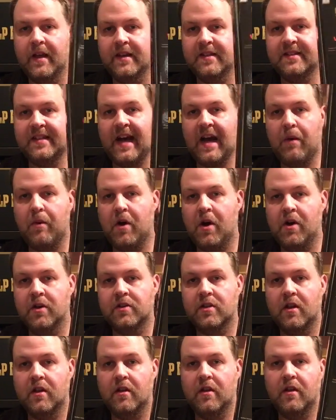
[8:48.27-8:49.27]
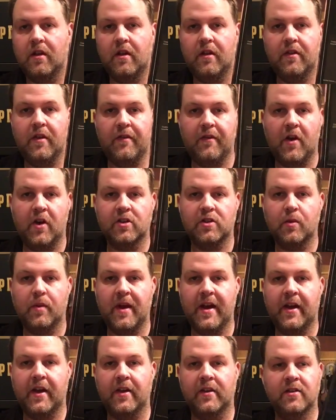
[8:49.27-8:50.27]
Star Wars, The Force
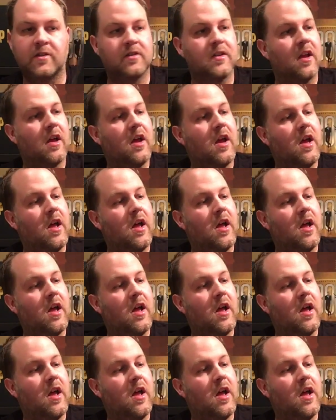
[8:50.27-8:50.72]
Awakens.